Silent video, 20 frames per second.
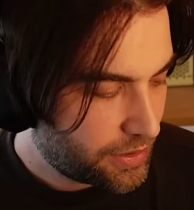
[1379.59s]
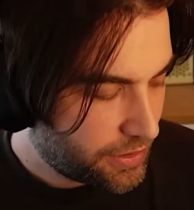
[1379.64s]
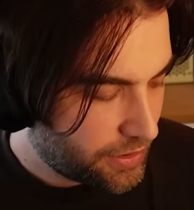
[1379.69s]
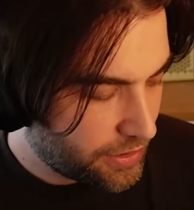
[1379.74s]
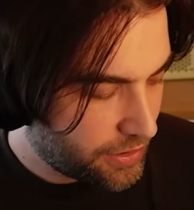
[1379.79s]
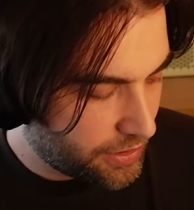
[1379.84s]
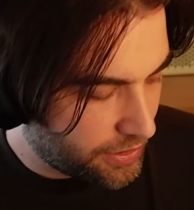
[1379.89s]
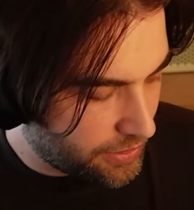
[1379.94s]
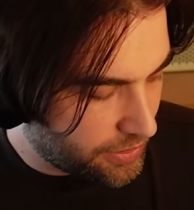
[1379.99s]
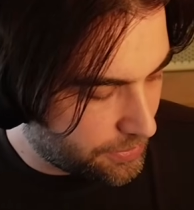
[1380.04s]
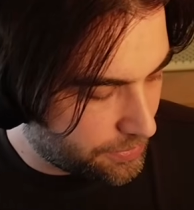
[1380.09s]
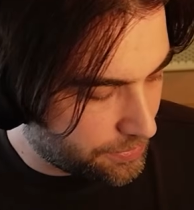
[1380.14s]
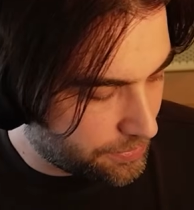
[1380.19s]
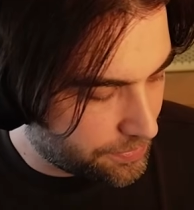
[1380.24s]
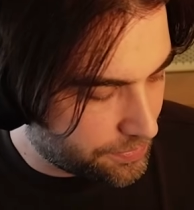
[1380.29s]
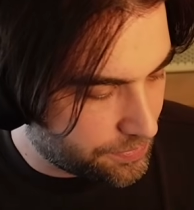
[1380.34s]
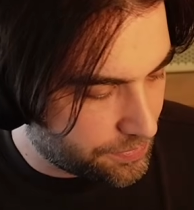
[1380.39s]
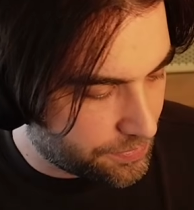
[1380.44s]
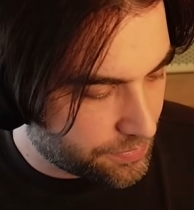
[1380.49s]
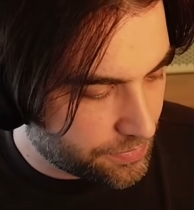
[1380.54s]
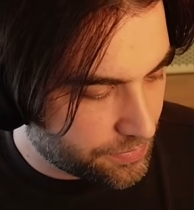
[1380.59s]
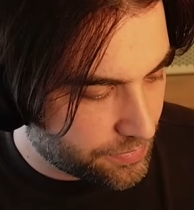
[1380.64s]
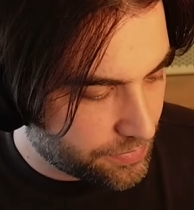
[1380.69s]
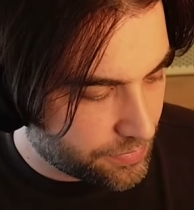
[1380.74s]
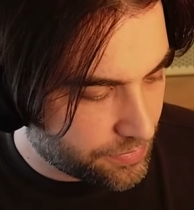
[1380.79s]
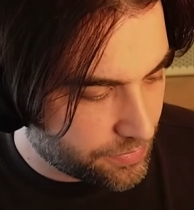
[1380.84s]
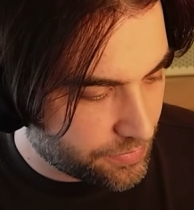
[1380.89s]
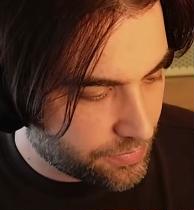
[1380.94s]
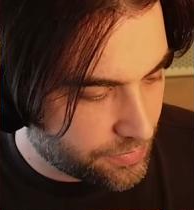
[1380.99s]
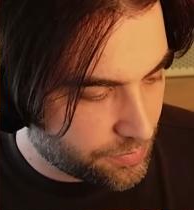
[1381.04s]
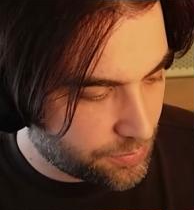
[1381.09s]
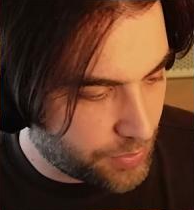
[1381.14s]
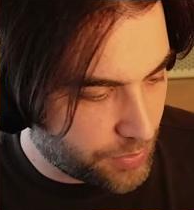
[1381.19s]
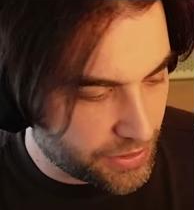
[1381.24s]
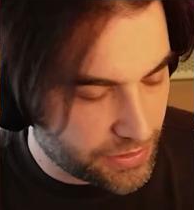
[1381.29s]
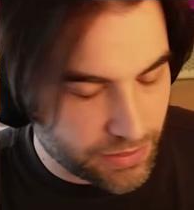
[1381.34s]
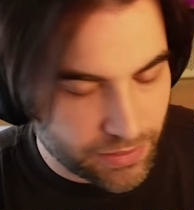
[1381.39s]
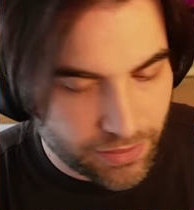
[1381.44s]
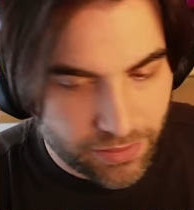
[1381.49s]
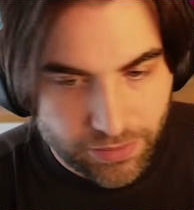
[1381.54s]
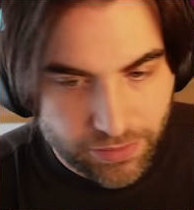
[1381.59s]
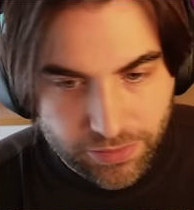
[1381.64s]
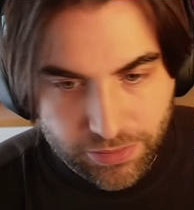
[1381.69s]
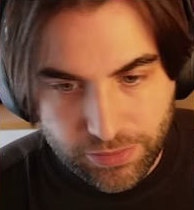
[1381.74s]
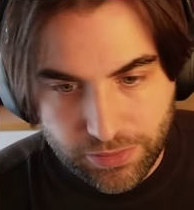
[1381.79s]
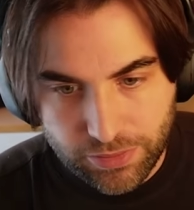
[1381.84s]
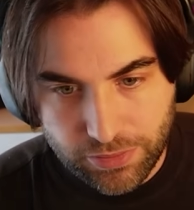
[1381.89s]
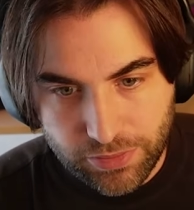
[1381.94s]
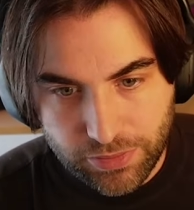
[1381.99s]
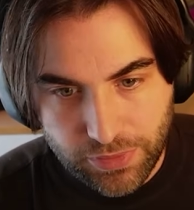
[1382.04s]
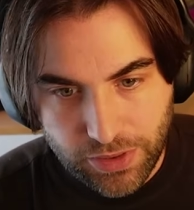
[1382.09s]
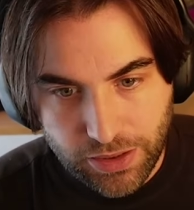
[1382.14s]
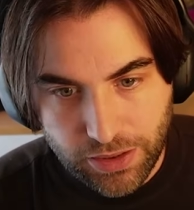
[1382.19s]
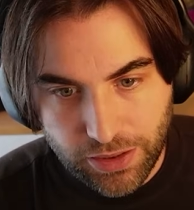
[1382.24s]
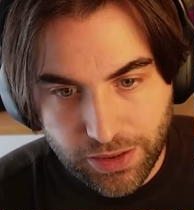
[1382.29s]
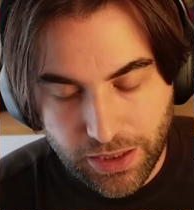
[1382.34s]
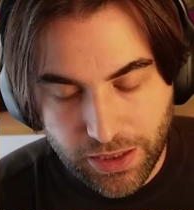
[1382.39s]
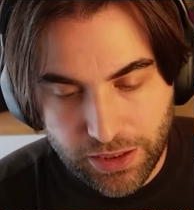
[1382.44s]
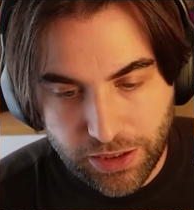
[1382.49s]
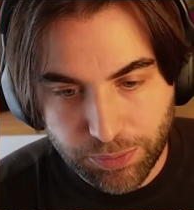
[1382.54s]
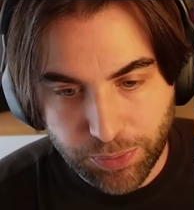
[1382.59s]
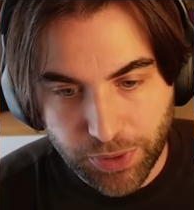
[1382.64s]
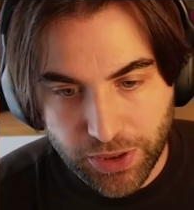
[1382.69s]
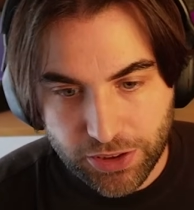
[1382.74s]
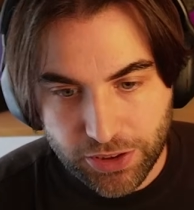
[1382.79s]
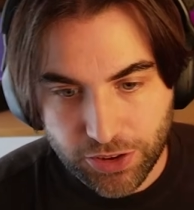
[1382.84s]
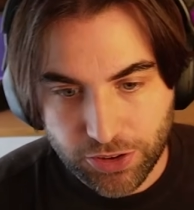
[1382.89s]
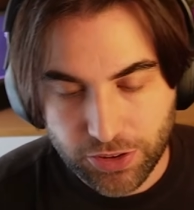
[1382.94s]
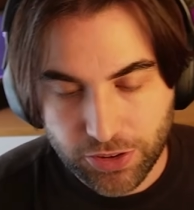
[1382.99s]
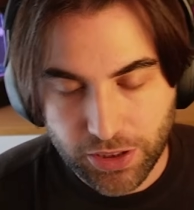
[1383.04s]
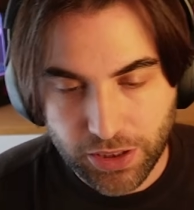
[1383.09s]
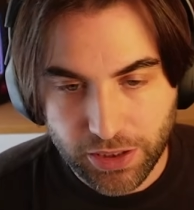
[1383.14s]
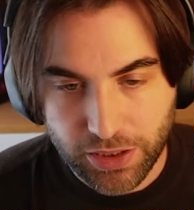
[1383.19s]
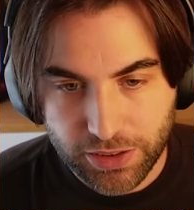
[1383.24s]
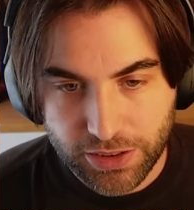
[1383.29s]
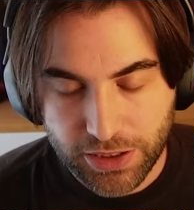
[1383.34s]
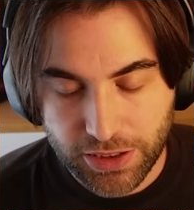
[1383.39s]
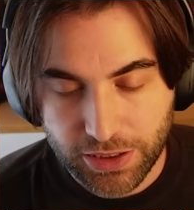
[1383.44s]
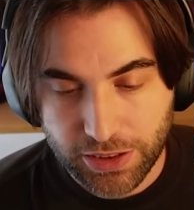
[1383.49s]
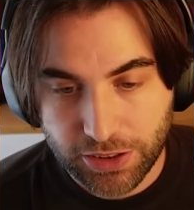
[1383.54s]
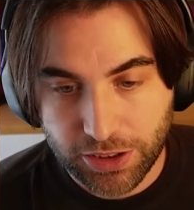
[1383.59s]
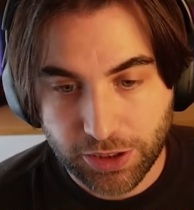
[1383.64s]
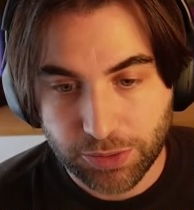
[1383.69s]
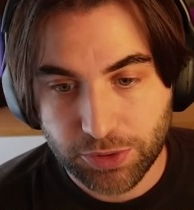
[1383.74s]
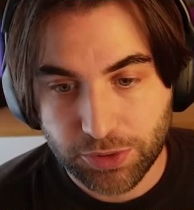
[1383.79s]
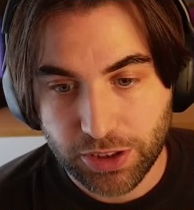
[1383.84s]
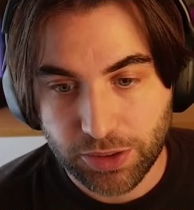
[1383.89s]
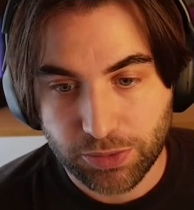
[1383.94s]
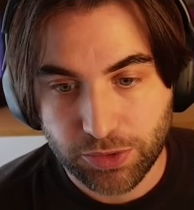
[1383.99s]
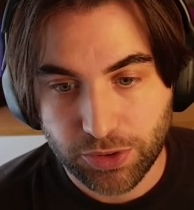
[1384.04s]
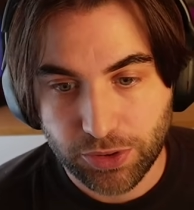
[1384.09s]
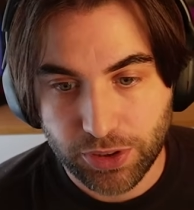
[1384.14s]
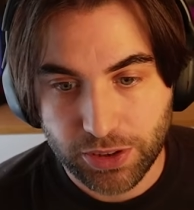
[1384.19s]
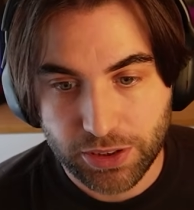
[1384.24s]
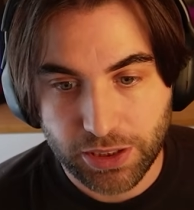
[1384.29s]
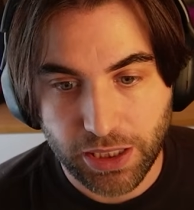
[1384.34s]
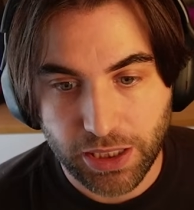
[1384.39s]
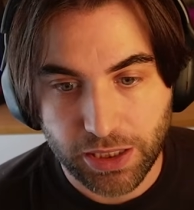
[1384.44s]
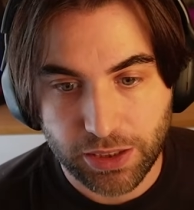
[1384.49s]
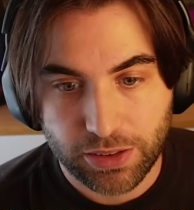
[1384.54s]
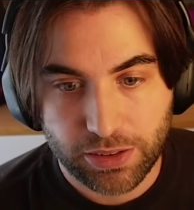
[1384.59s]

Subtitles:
But that depends on the GDScript team to decide.